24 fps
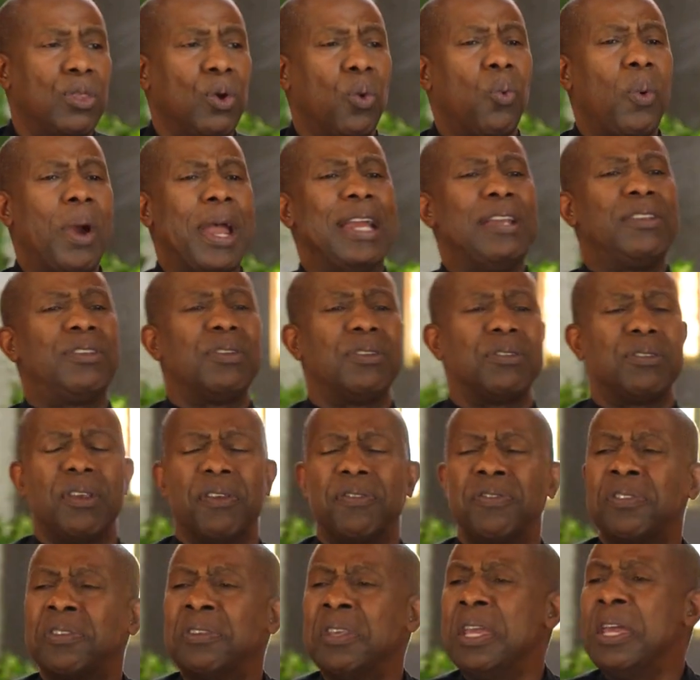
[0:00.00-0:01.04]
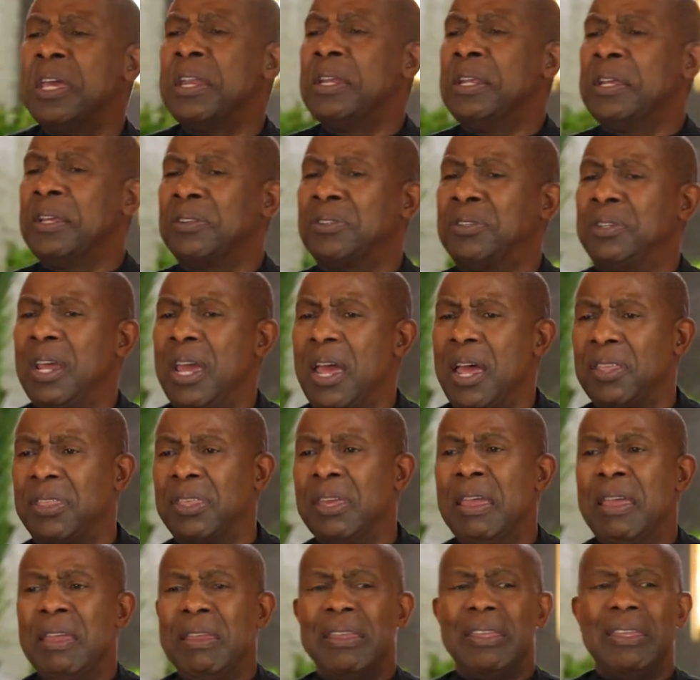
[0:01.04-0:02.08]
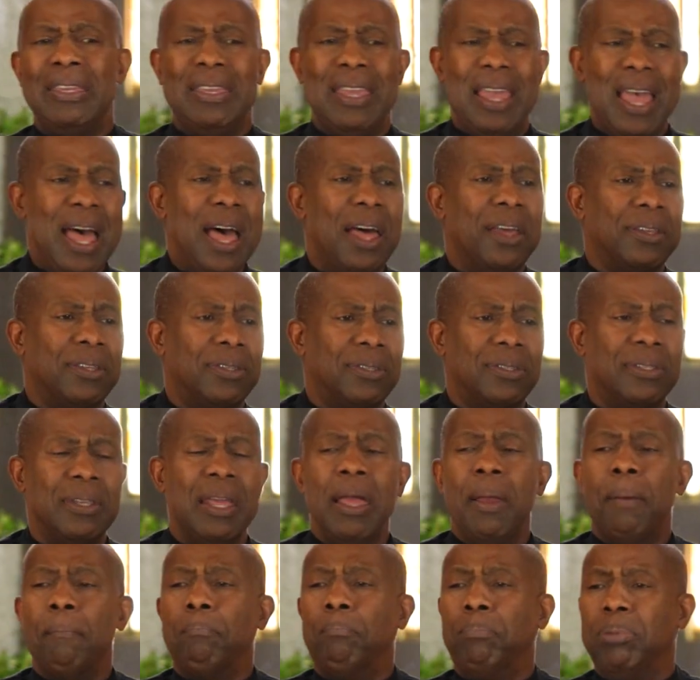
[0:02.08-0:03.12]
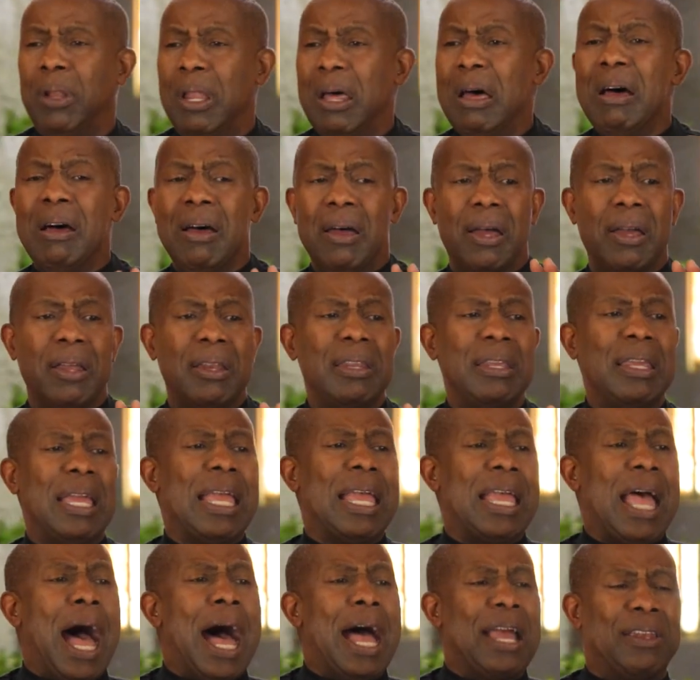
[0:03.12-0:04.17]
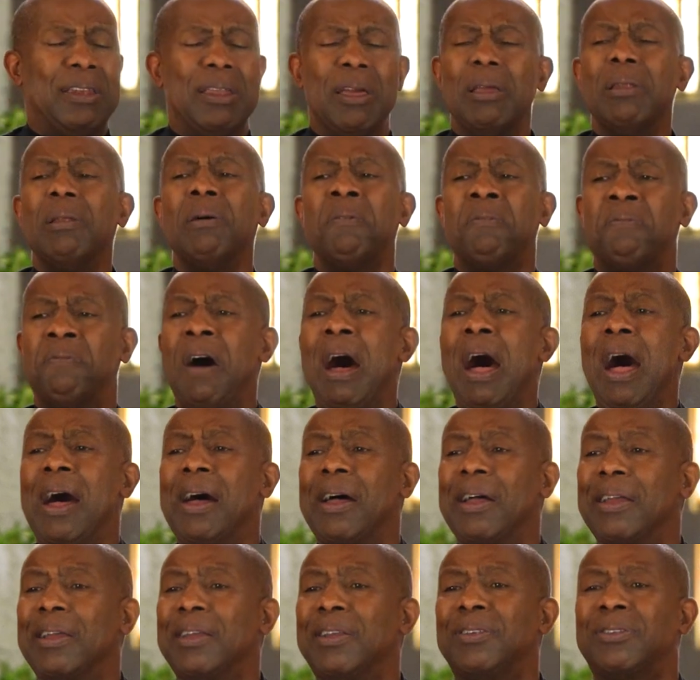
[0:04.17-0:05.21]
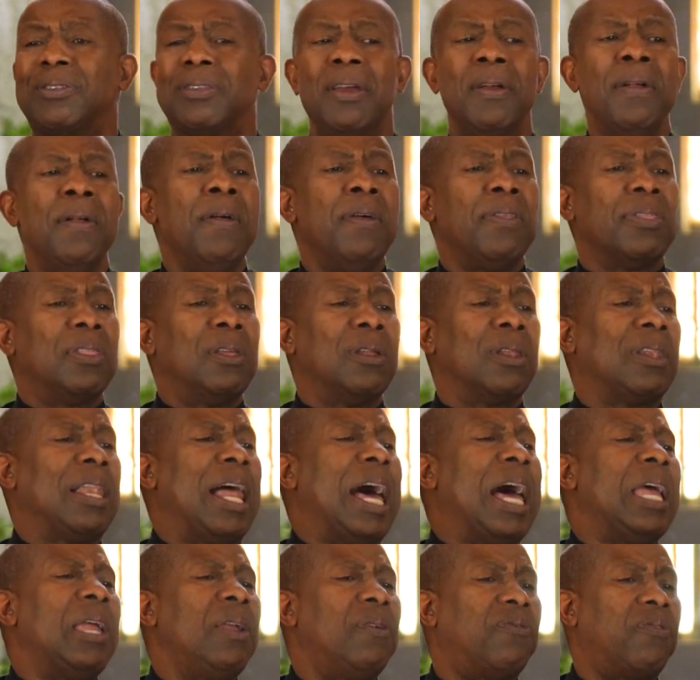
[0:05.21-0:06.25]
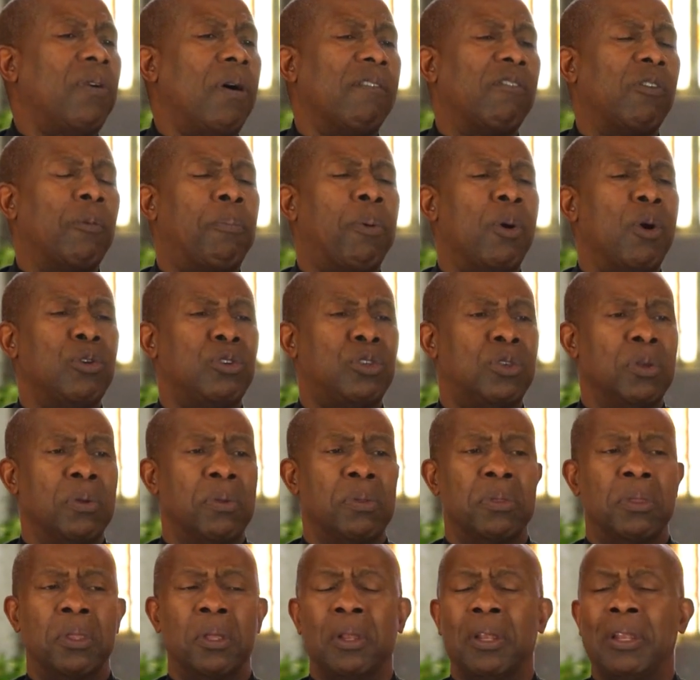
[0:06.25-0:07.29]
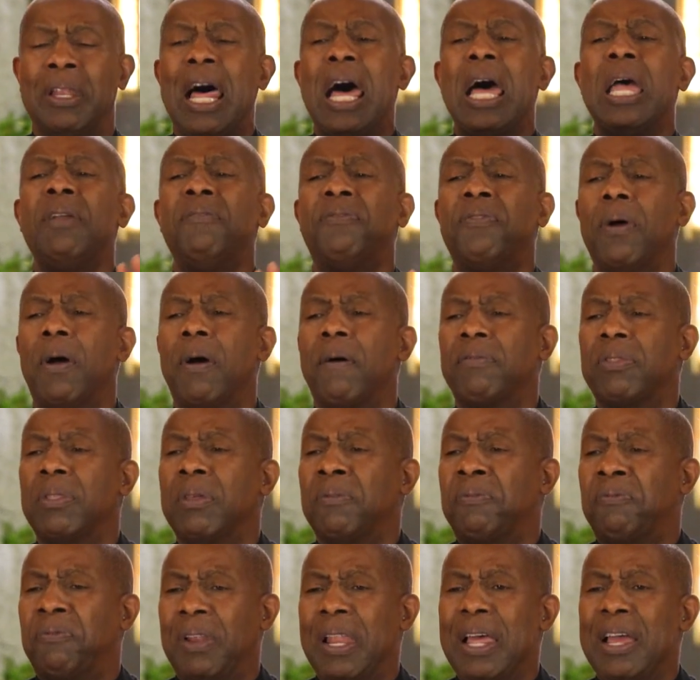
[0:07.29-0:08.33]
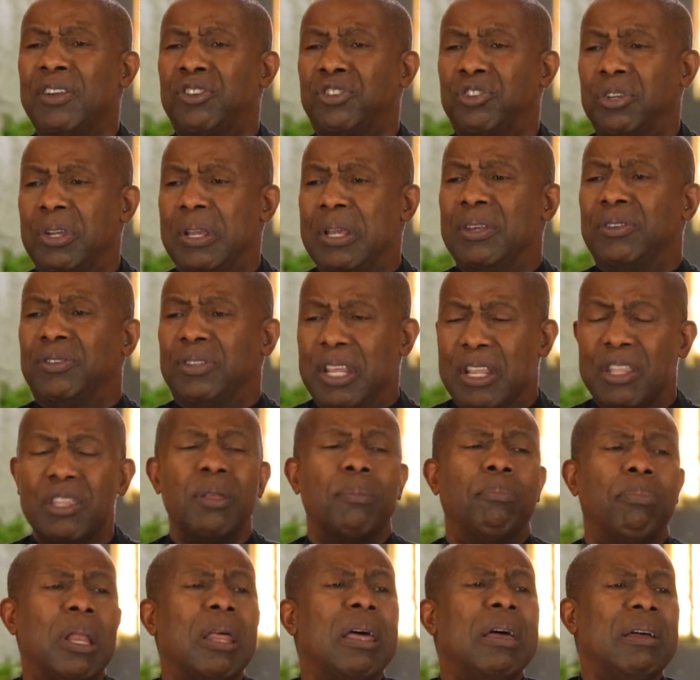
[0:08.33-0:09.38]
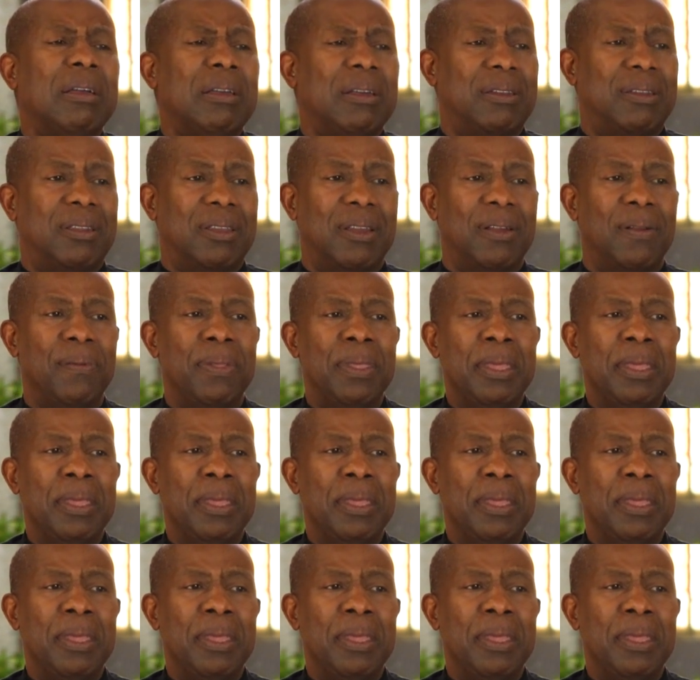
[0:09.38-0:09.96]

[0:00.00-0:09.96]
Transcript: the wages of sin is death. Yes, blood identifies the life of a person. The life of the flesh is in the blood.